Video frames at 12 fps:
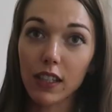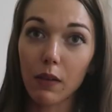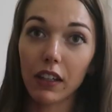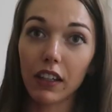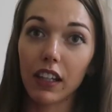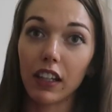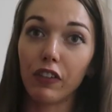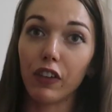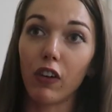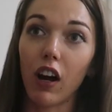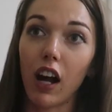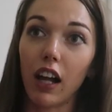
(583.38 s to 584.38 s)
something that if
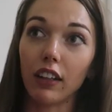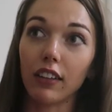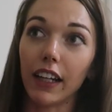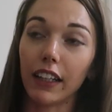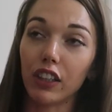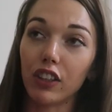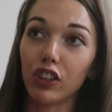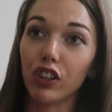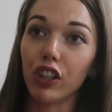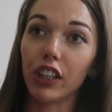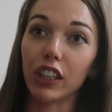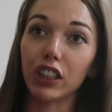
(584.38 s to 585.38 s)
you are like
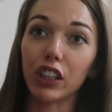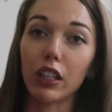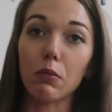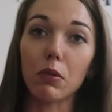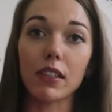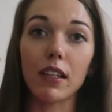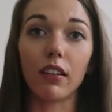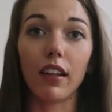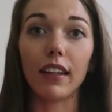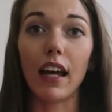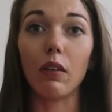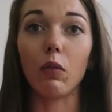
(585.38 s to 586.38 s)
new to the gym or something
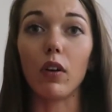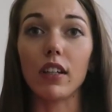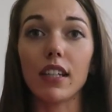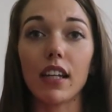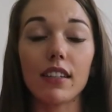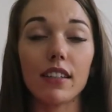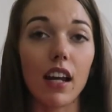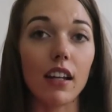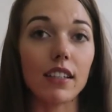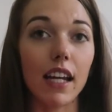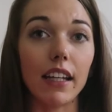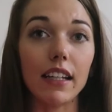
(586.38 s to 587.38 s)
like that and wanted to
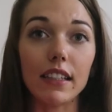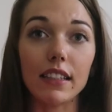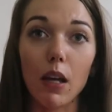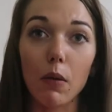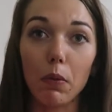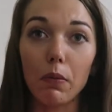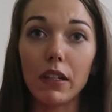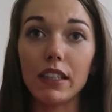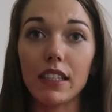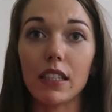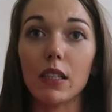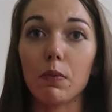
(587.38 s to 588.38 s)
start taking
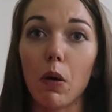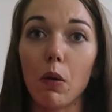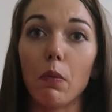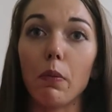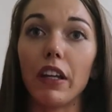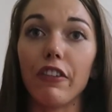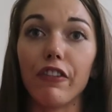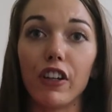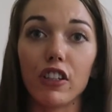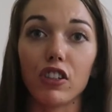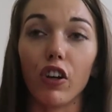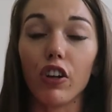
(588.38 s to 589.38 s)
supplements, this is probably your
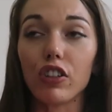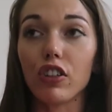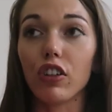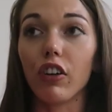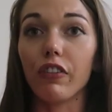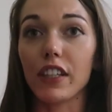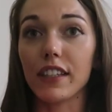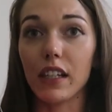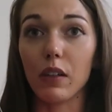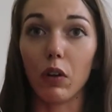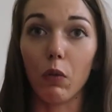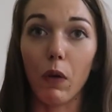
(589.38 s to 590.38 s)
first go-to.
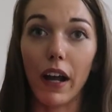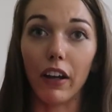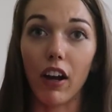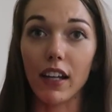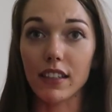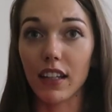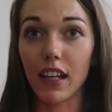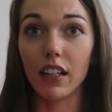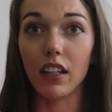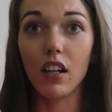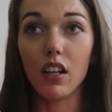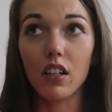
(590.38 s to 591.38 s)
Obviously you want to whey
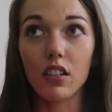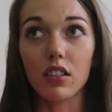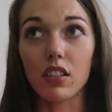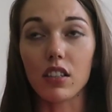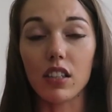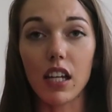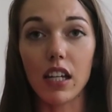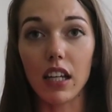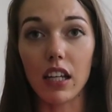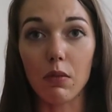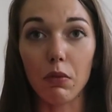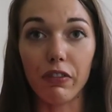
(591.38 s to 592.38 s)
isolate just to
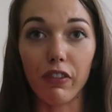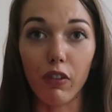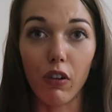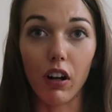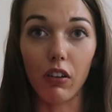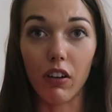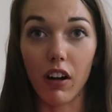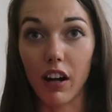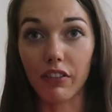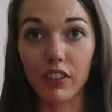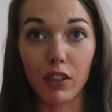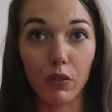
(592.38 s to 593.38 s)
take either before or
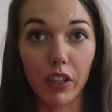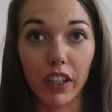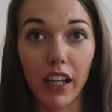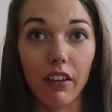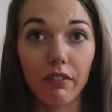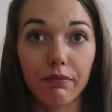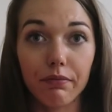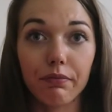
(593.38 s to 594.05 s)
after your workout.